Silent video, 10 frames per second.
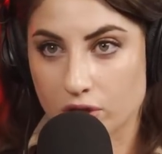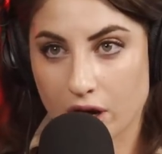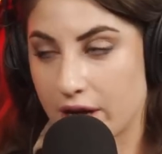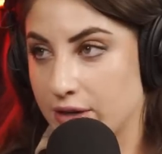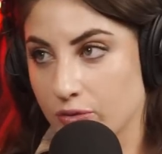
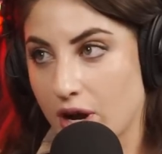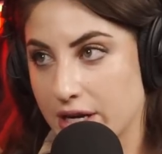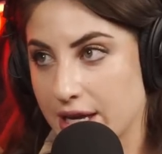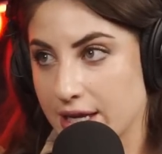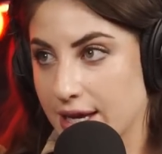cut and
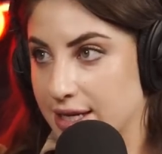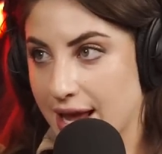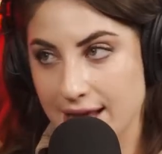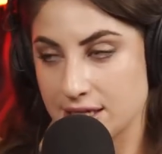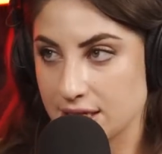running and
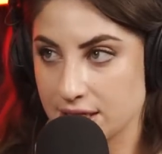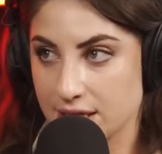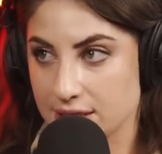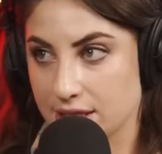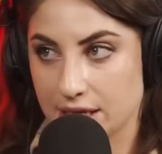ending
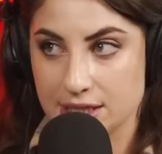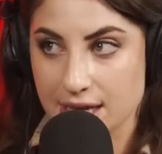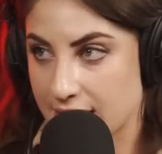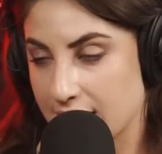this and like dead